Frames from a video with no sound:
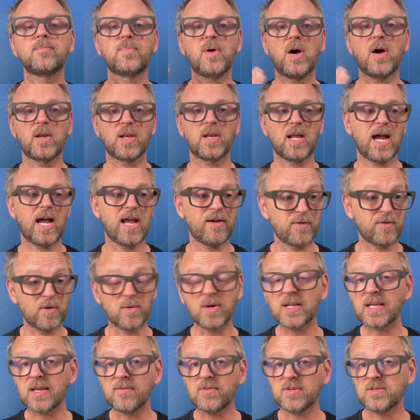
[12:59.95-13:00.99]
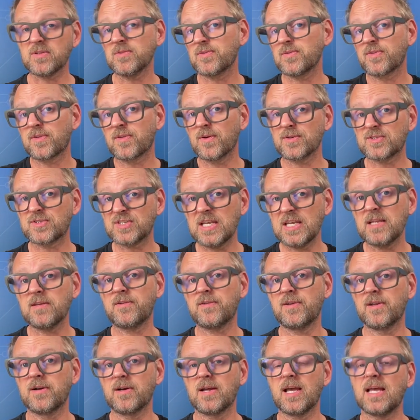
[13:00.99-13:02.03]
but I've only given you 13
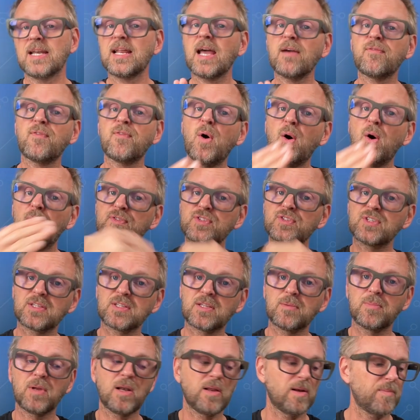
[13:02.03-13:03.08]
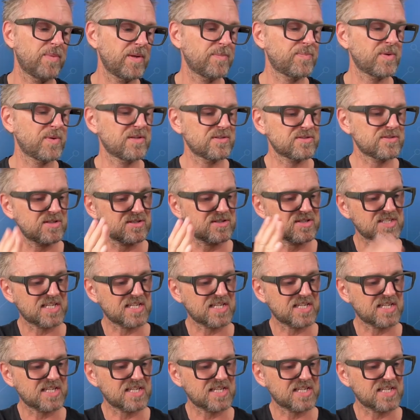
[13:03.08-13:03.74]
here. And I've offset them a little bit because the